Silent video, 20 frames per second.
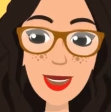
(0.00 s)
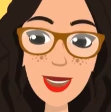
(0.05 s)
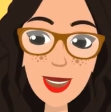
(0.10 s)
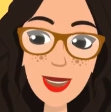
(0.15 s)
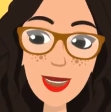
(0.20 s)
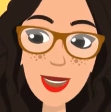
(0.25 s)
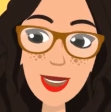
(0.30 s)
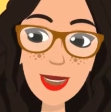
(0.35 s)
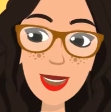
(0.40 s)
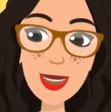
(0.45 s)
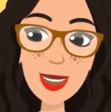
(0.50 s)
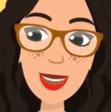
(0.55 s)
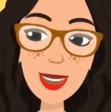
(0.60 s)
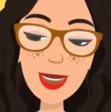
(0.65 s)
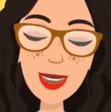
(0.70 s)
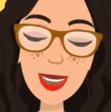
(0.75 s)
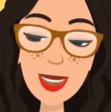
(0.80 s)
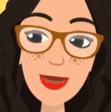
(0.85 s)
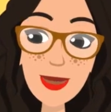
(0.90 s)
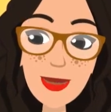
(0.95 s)
The
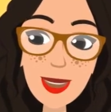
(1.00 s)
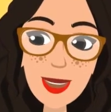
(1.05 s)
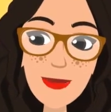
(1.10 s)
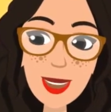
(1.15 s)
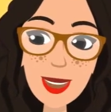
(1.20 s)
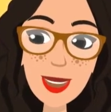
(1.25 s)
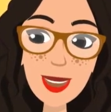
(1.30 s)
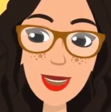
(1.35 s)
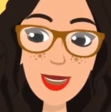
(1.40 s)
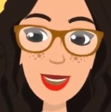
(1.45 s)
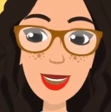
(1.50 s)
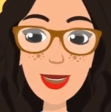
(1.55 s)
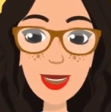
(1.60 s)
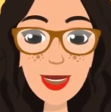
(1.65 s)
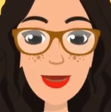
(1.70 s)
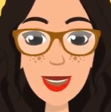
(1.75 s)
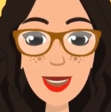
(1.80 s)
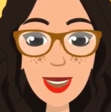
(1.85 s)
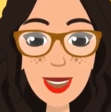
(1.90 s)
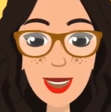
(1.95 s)
organized sector consists
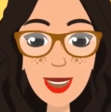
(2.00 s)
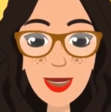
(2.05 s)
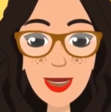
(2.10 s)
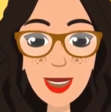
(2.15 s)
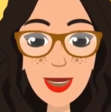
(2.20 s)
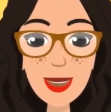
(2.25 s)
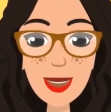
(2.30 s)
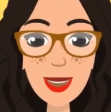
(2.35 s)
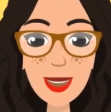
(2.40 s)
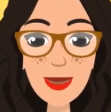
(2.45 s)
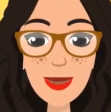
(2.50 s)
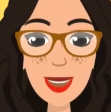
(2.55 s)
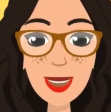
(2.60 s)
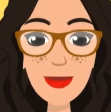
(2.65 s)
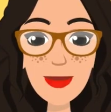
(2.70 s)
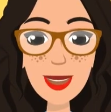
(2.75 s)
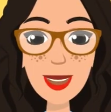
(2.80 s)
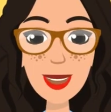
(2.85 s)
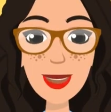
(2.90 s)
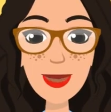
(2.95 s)
of the Reserve Bank of
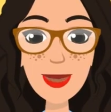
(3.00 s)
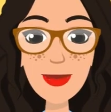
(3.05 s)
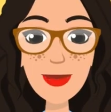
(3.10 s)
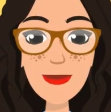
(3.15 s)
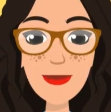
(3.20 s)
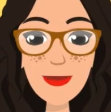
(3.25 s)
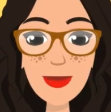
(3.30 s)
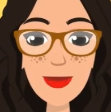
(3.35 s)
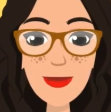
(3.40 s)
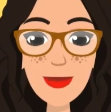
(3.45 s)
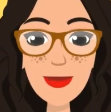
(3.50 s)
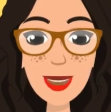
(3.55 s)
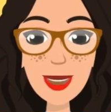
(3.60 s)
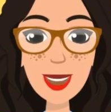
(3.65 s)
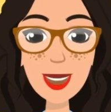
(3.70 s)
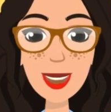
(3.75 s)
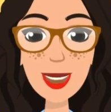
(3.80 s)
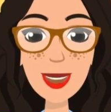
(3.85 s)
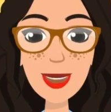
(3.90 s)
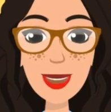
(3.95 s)
India.
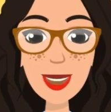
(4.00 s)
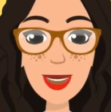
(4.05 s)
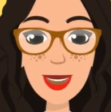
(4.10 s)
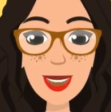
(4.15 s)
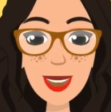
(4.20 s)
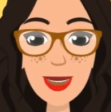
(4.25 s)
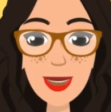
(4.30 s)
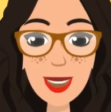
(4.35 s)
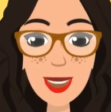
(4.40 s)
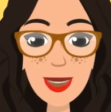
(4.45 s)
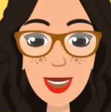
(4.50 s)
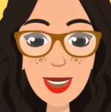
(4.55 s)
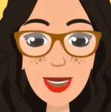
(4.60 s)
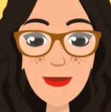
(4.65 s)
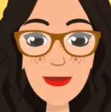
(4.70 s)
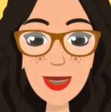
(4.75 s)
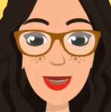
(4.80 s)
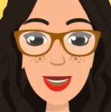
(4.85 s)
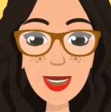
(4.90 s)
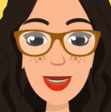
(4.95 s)
So, Reserve Bank
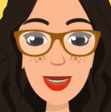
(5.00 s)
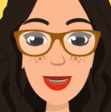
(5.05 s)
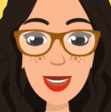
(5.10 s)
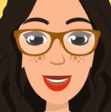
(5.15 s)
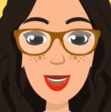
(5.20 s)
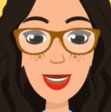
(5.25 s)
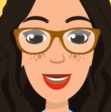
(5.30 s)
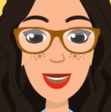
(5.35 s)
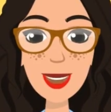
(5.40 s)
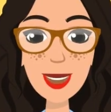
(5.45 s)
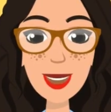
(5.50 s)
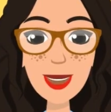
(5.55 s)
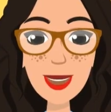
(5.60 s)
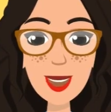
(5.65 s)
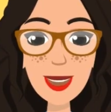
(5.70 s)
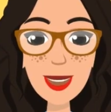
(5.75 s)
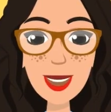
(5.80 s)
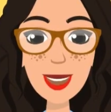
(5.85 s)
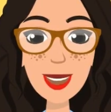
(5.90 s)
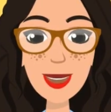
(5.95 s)
of India
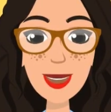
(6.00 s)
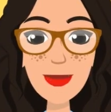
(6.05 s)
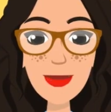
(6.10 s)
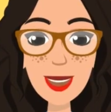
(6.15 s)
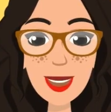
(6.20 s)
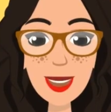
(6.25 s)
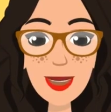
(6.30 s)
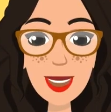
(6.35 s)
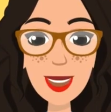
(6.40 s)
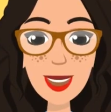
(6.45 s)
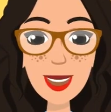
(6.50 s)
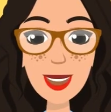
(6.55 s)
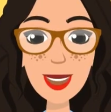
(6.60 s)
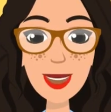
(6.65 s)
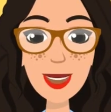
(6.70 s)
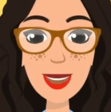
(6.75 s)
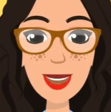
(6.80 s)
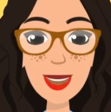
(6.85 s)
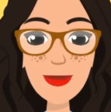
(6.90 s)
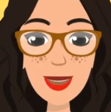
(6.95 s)
includes the
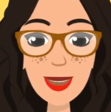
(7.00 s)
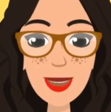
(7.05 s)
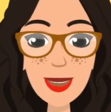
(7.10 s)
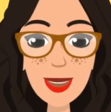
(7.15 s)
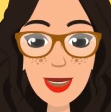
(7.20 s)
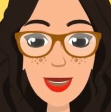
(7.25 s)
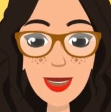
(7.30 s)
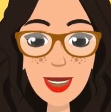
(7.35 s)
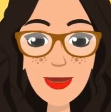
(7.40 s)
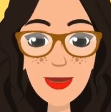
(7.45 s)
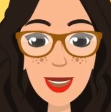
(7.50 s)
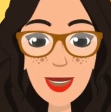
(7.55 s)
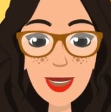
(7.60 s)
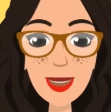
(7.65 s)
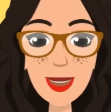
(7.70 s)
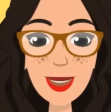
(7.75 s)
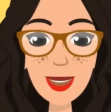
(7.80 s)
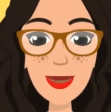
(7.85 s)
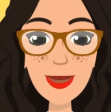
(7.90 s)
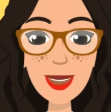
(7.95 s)
commercial bank,
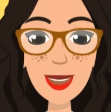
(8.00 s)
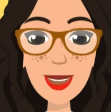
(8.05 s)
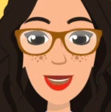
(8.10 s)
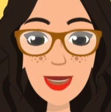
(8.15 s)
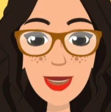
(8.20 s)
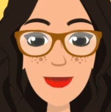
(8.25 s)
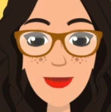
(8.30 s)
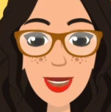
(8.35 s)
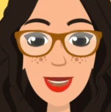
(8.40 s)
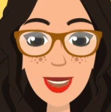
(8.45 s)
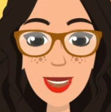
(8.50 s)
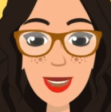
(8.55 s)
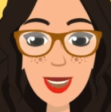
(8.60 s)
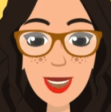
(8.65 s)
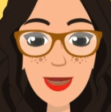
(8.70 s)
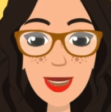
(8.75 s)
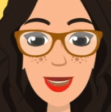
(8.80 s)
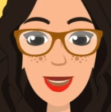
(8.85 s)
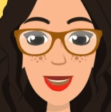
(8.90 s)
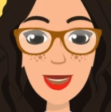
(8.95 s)
cooperative banks, foreign
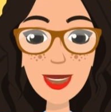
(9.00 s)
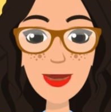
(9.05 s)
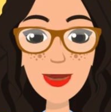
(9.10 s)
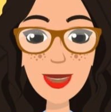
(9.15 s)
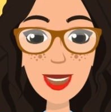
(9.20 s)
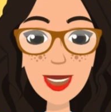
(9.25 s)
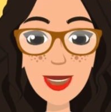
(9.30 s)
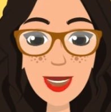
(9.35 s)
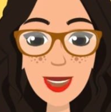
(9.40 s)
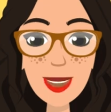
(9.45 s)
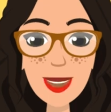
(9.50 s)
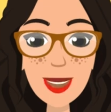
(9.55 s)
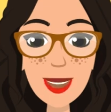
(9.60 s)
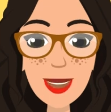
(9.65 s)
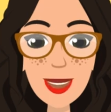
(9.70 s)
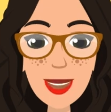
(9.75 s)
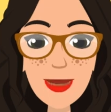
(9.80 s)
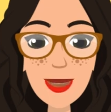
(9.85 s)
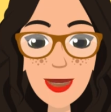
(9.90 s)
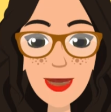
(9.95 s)
bank, these and
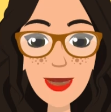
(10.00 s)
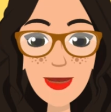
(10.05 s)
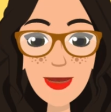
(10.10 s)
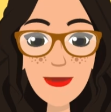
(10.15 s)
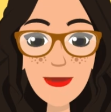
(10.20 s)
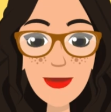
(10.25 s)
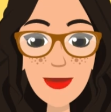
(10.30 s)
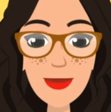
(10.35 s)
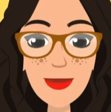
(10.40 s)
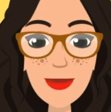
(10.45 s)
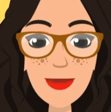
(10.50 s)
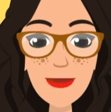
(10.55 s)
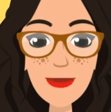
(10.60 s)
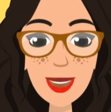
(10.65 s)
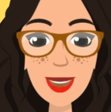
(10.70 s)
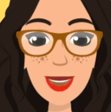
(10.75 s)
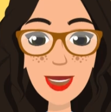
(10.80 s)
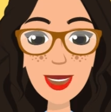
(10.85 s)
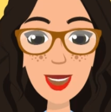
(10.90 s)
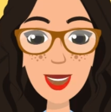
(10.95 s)
rural banks.
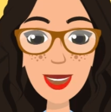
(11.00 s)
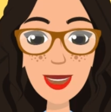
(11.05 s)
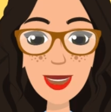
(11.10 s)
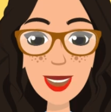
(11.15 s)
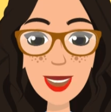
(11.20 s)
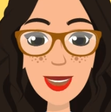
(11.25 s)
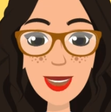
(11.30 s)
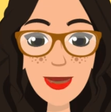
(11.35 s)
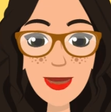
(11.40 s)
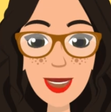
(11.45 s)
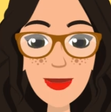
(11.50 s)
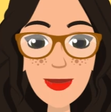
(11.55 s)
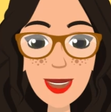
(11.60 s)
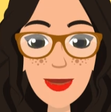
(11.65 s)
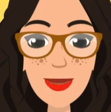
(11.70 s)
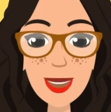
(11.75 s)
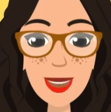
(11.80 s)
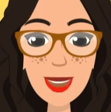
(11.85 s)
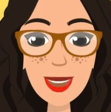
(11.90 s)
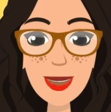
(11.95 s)
So, first, let's talk
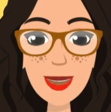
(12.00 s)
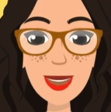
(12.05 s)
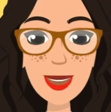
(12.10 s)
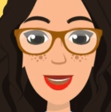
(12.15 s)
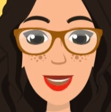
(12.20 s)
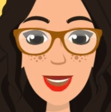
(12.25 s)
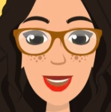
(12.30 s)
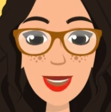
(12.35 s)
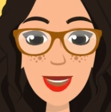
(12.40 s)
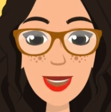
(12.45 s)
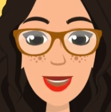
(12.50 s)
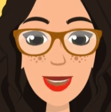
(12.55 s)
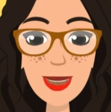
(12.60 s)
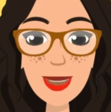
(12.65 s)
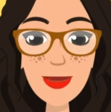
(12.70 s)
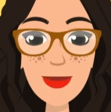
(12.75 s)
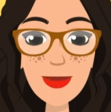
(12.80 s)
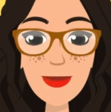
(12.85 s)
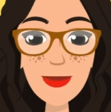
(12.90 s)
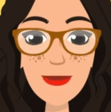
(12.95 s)
about the commercial
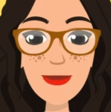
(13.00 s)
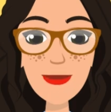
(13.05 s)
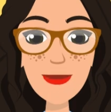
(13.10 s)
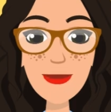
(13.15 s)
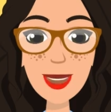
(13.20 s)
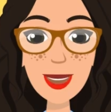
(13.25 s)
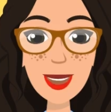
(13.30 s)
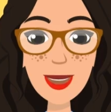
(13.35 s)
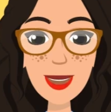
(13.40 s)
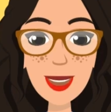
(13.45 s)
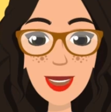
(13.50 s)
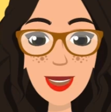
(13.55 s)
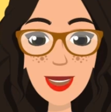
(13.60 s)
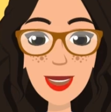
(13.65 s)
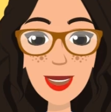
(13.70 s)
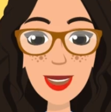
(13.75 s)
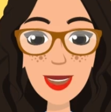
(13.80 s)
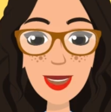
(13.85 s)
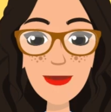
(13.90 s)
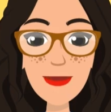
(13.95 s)
bank. What is a
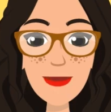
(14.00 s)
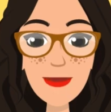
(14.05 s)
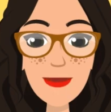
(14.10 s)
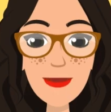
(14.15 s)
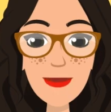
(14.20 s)
commercial bank?